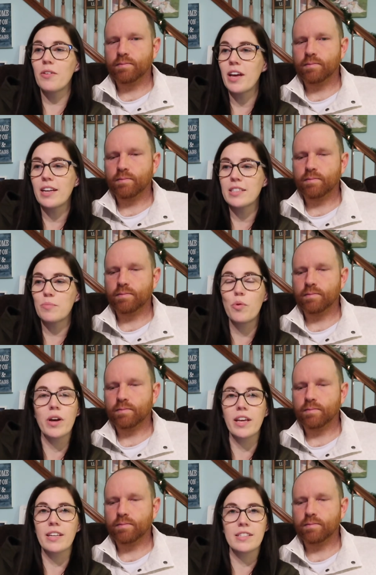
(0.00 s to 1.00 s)
Speaker 1: oh yeah, it's a
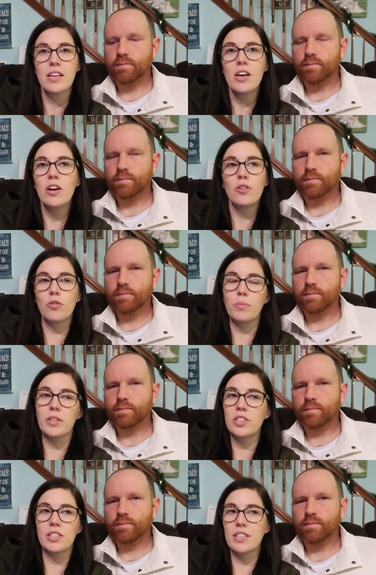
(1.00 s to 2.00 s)
boy. Cause
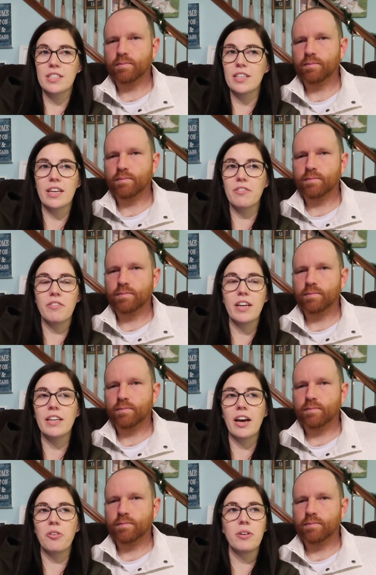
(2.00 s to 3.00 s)
normally she doesn't like
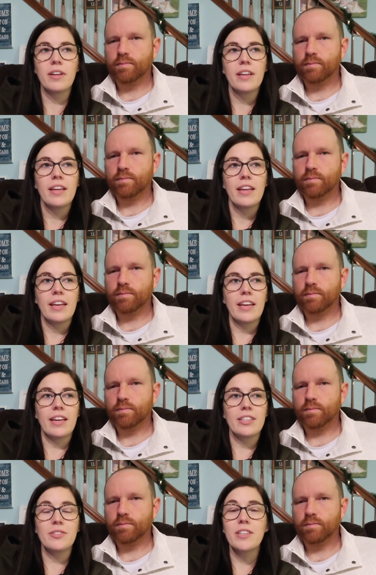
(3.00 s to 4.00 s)
find out.
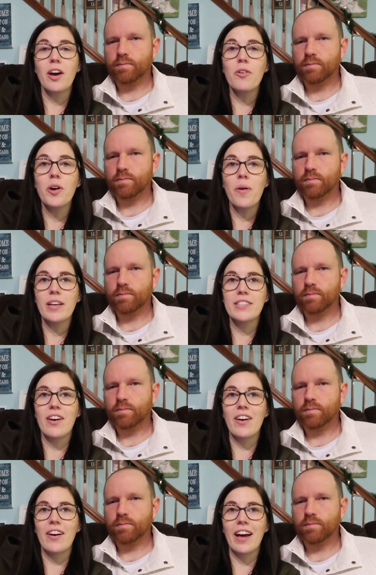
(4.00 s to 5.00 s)
And she was like, oh no, I
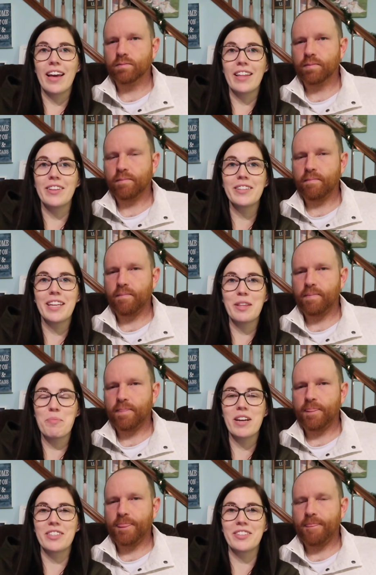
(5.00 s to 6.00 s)
saw, I looked
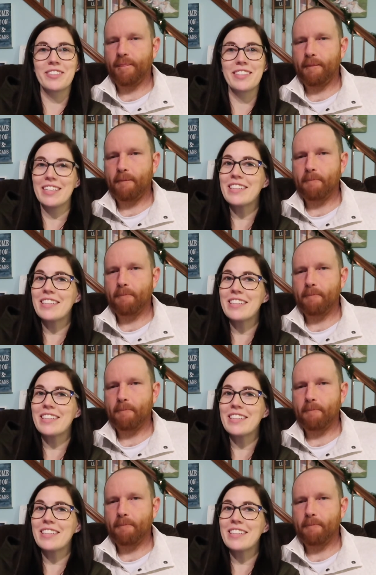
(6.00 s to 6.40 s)
at the pictures and